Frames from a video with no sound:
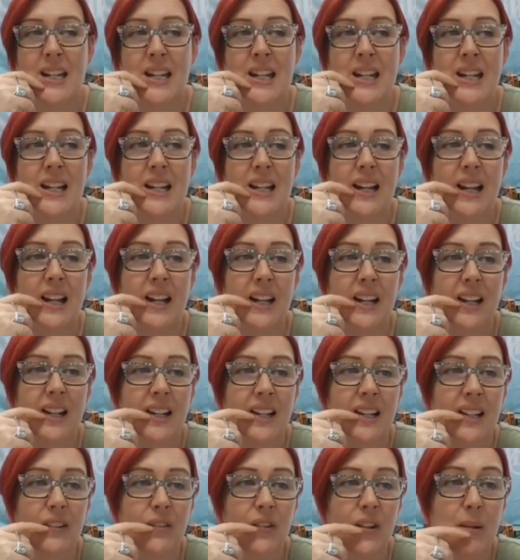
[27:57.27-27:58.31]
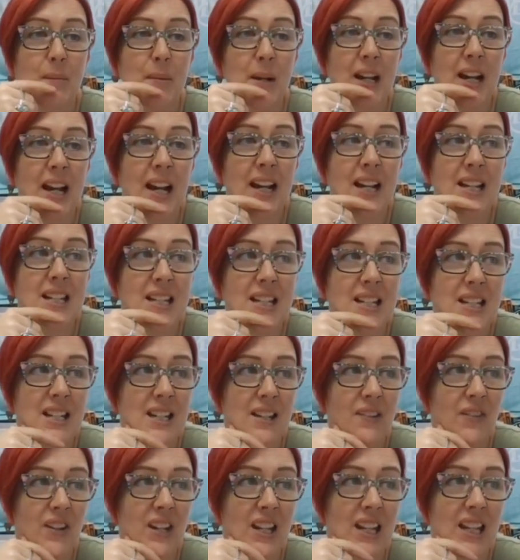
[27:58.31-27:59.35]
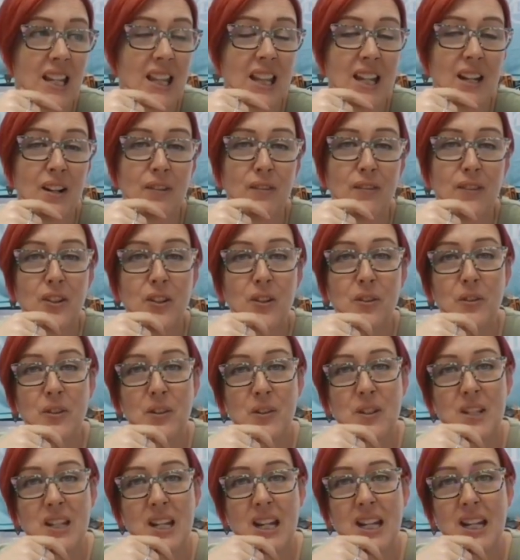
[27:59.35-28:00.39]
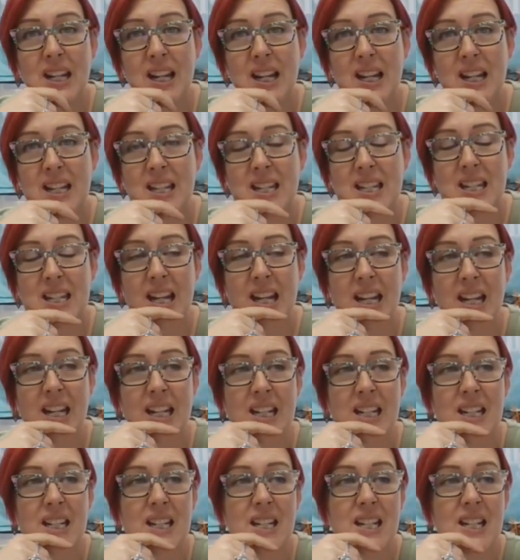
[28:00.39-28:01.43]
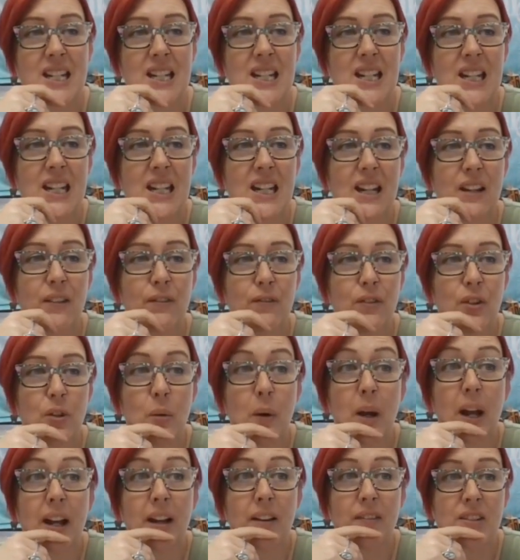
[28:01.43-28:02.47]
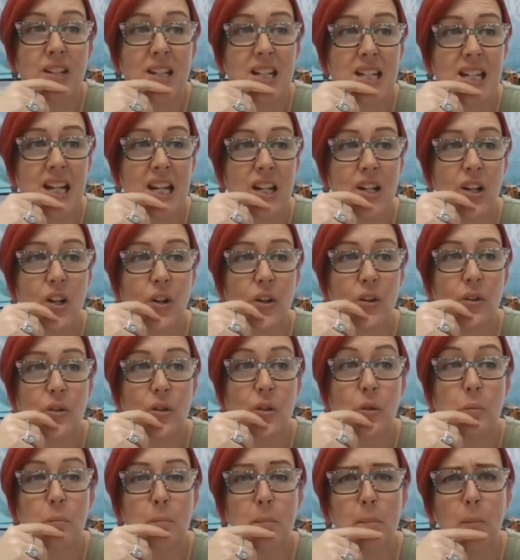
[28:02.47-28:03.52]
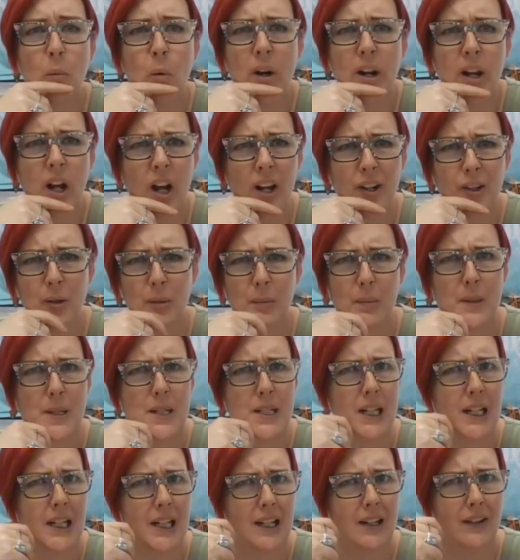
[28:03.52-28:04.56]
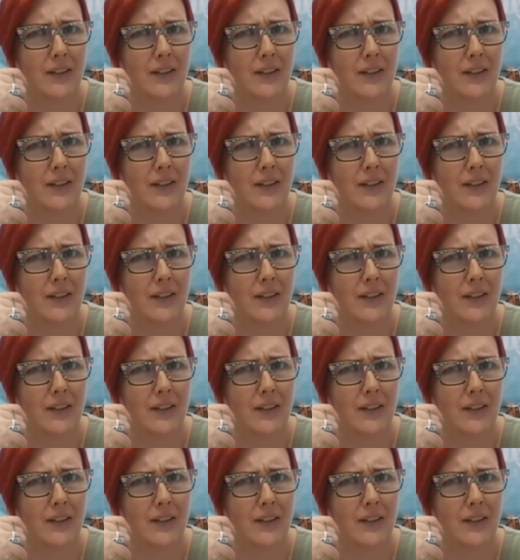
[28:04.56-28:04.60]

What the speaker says: if anybody asks of anything of you, you say yes. And if you have to say no, you 100% give an